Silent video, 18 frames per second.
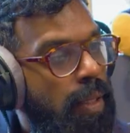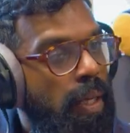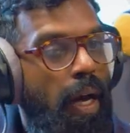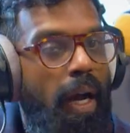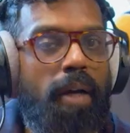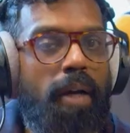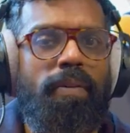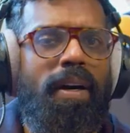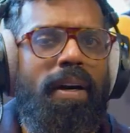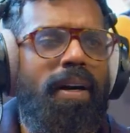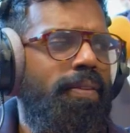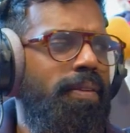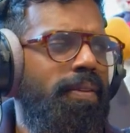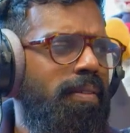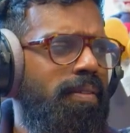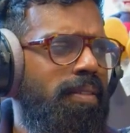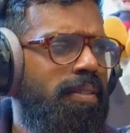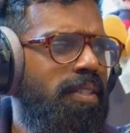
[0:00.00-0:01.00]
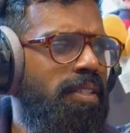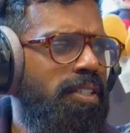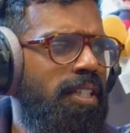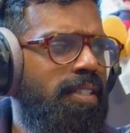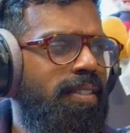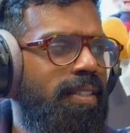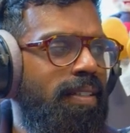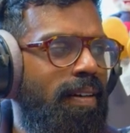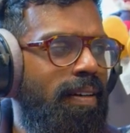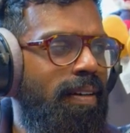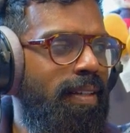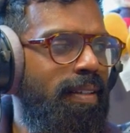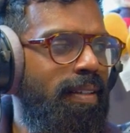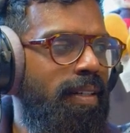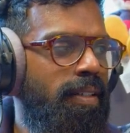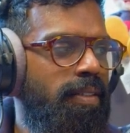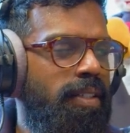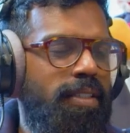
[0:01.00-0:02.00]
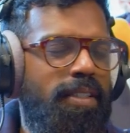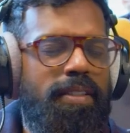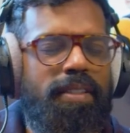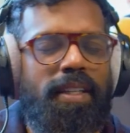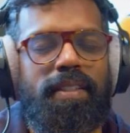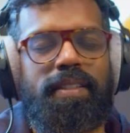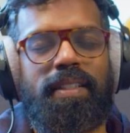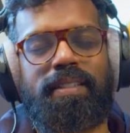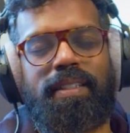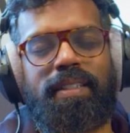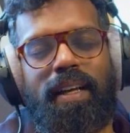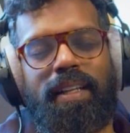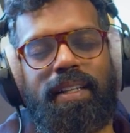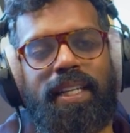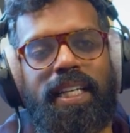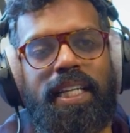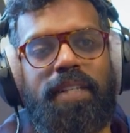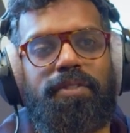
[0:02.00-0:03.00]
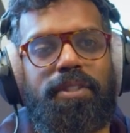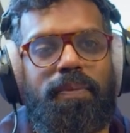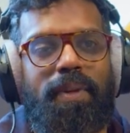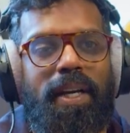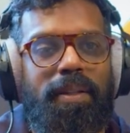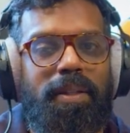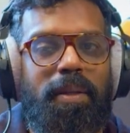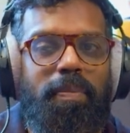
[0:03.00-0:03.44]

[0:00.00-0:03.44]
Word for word: are. Oh, right. I thought you were suggesting I eat that. There's like leaves around the